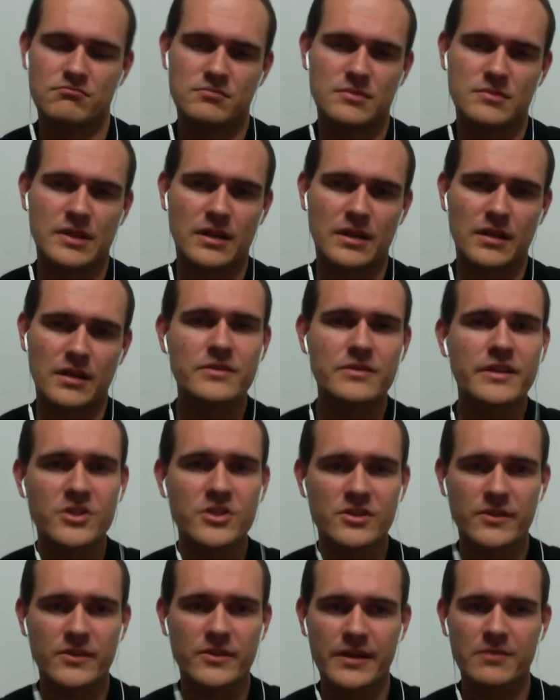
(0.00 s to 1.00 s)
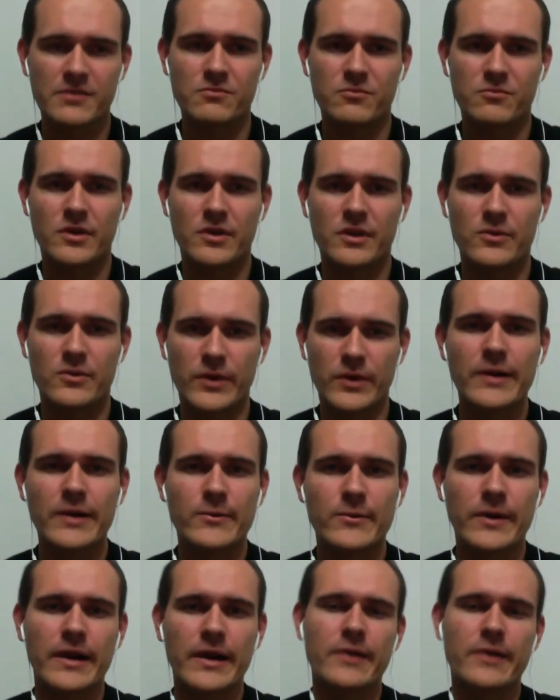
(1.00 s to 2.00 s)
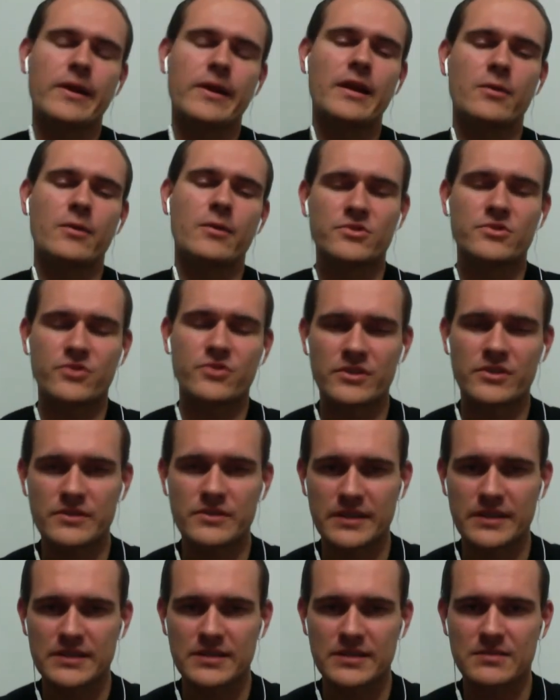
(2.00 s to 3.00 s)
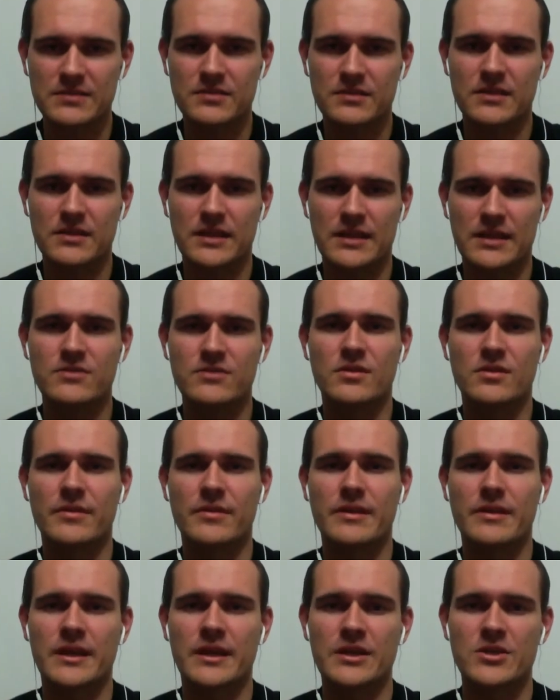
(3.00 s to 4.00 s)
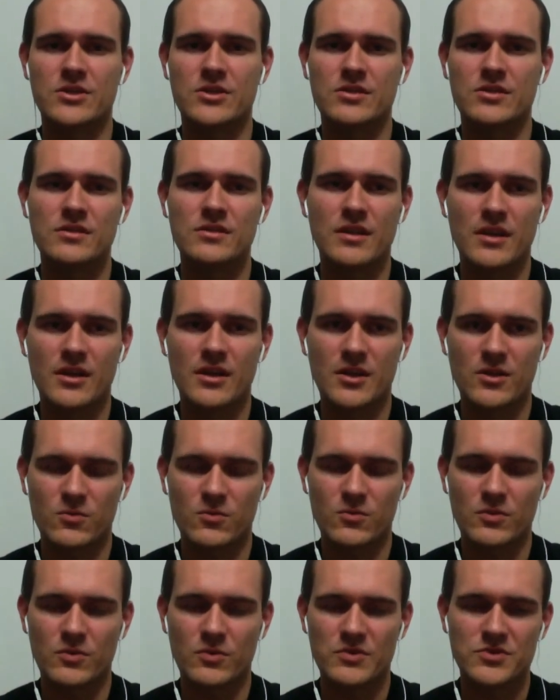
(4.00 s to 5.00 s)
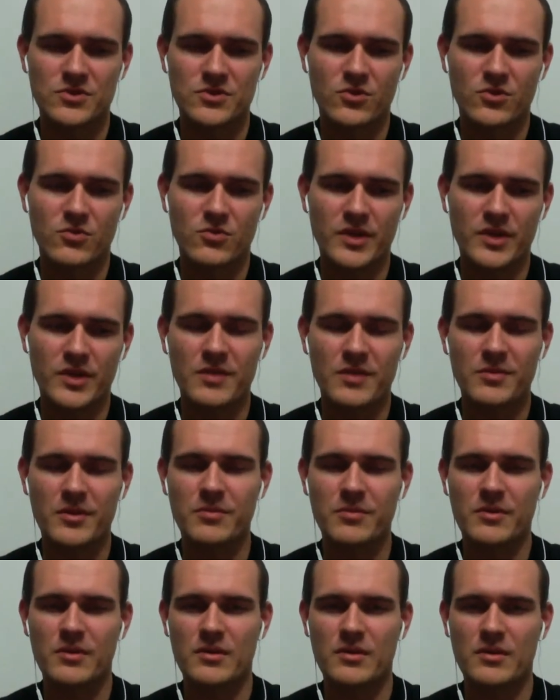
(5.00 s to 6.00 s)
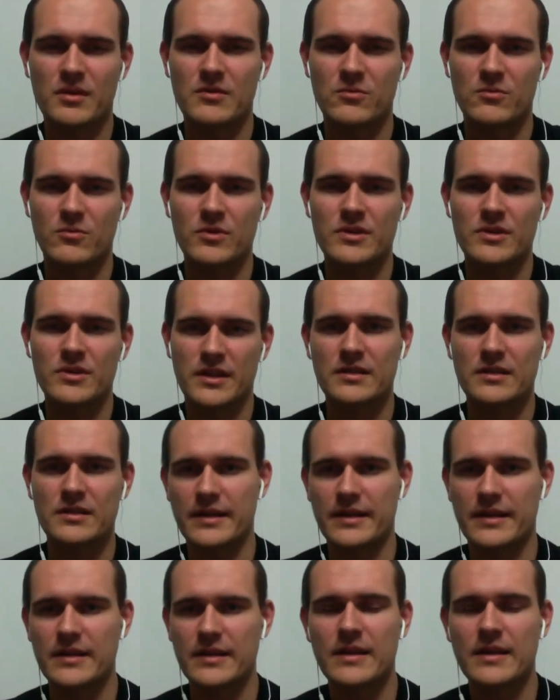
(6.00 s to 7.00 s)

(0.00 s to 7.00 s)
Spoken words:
color dictionary. We really want to integrate it into the application. We saw many people wanting it there.